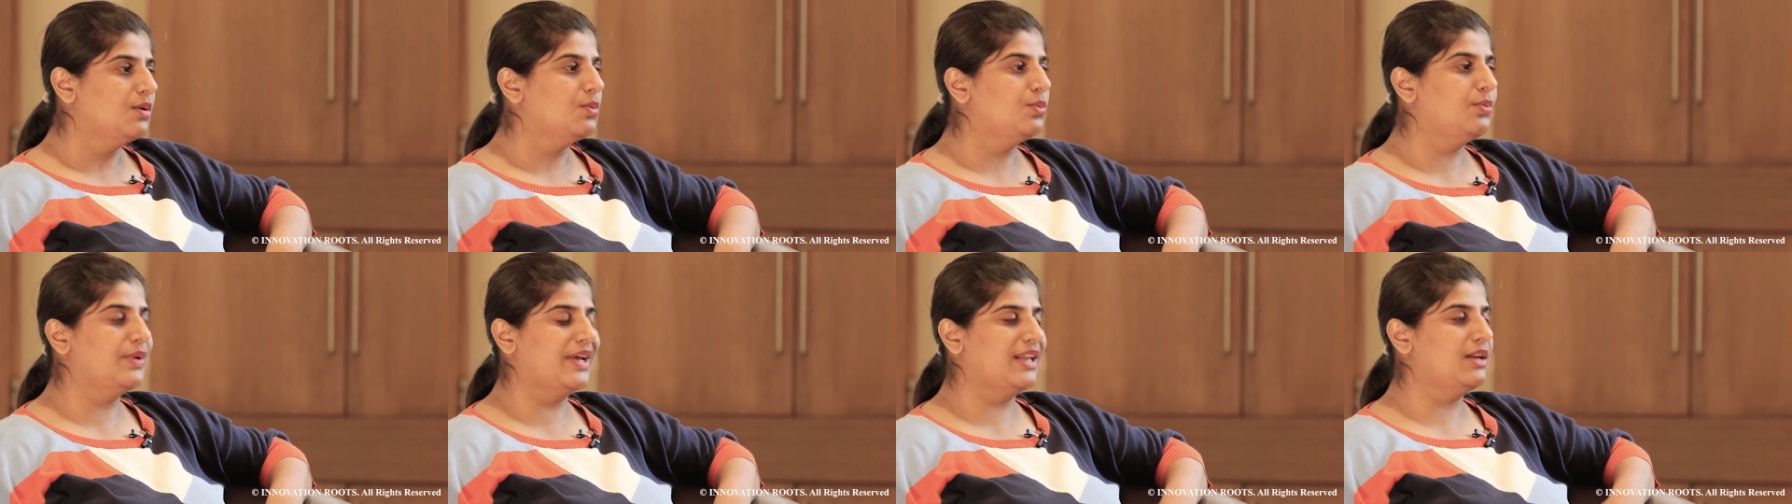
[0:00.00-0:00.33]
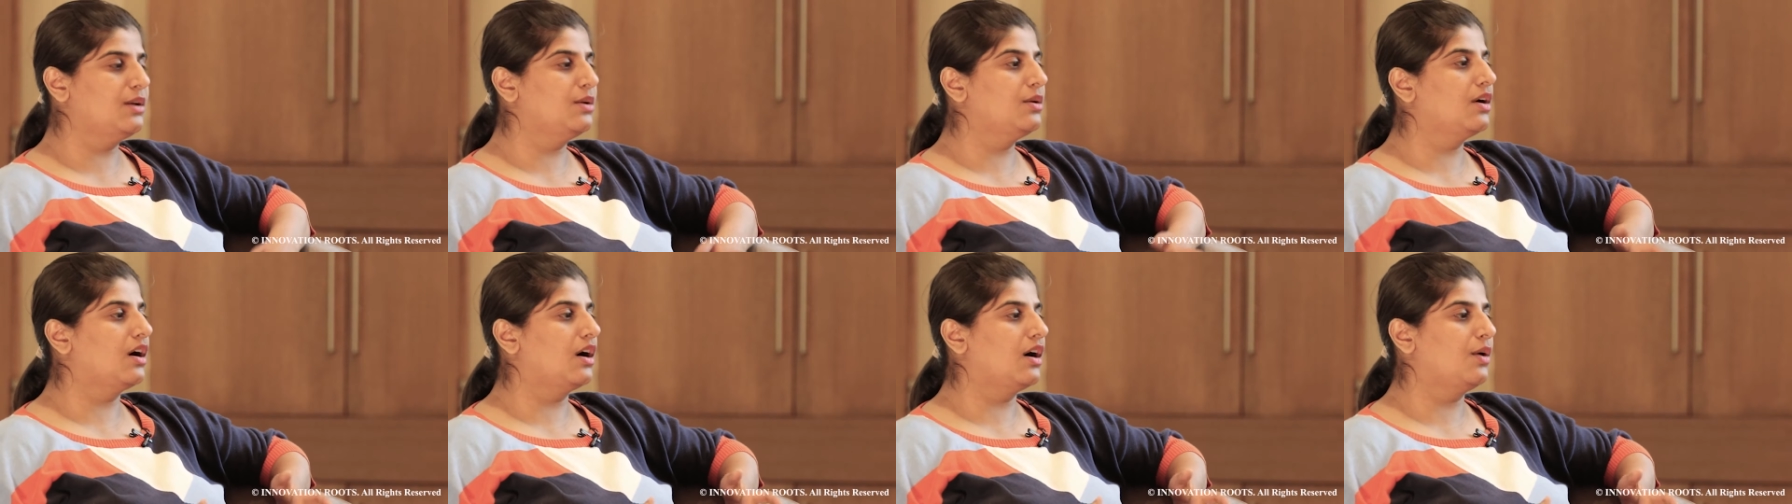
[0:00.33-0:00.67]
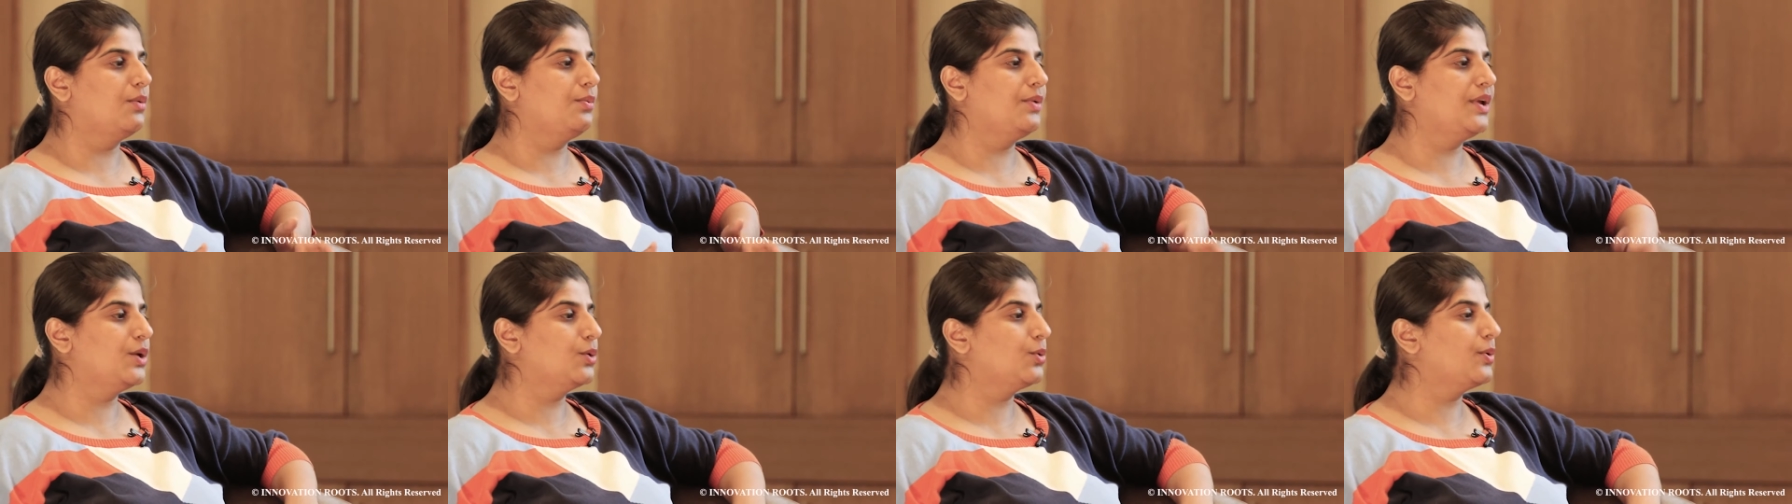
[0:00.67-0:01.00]
Well,
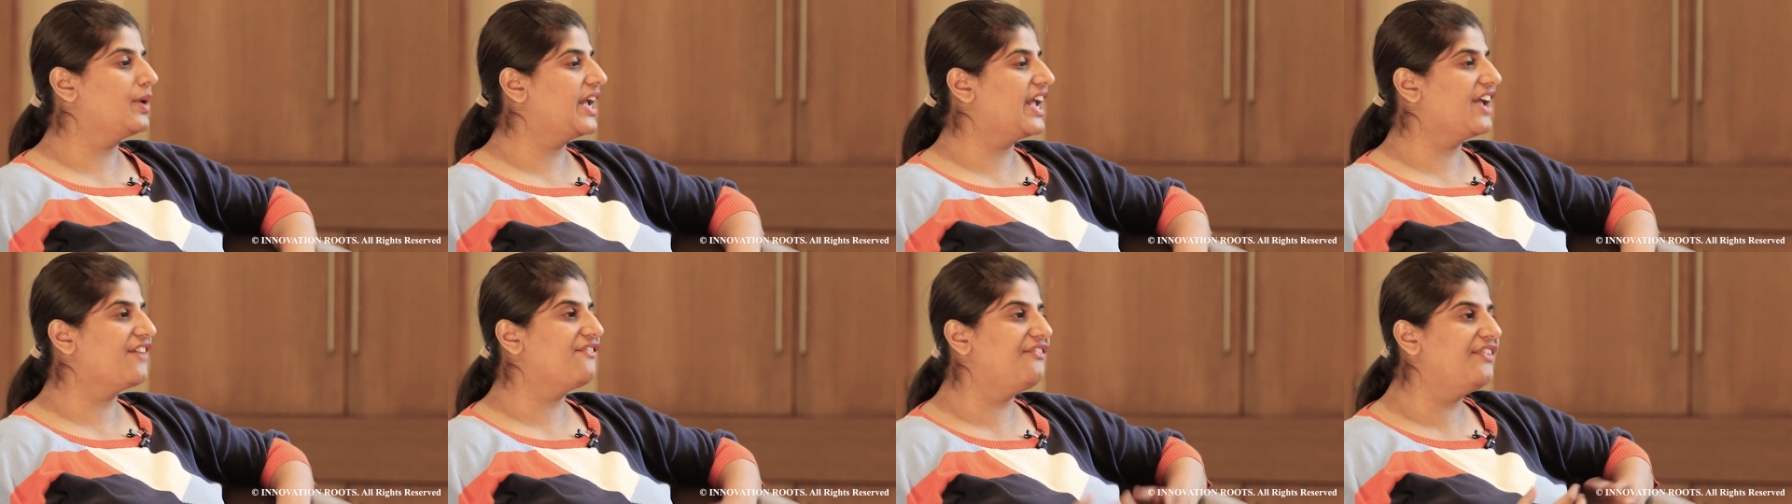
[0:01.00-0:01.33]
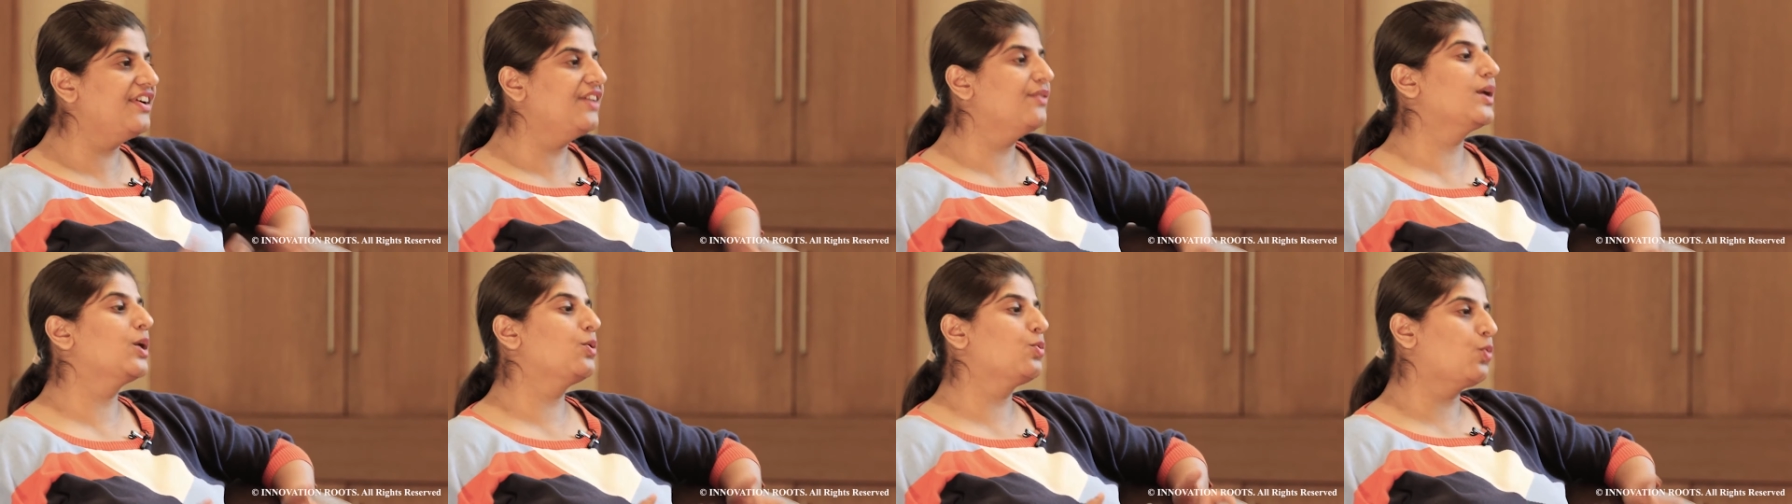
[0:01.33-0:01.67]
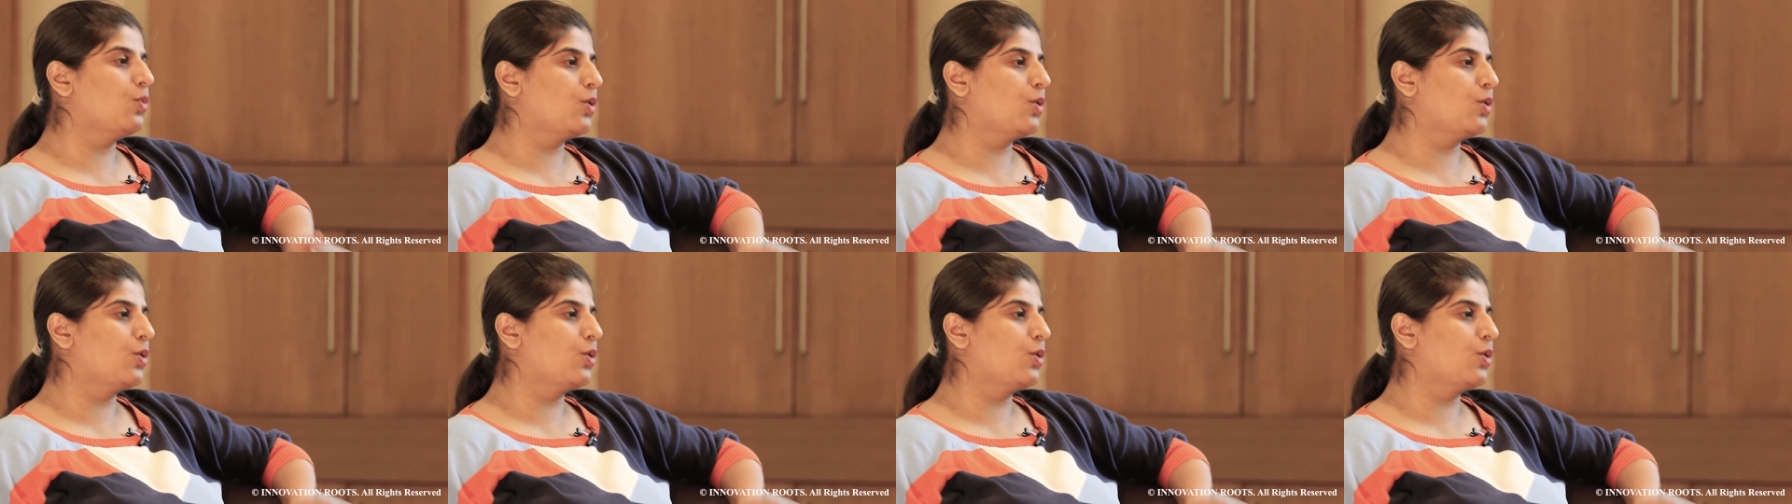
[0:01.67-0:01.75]
we know everyone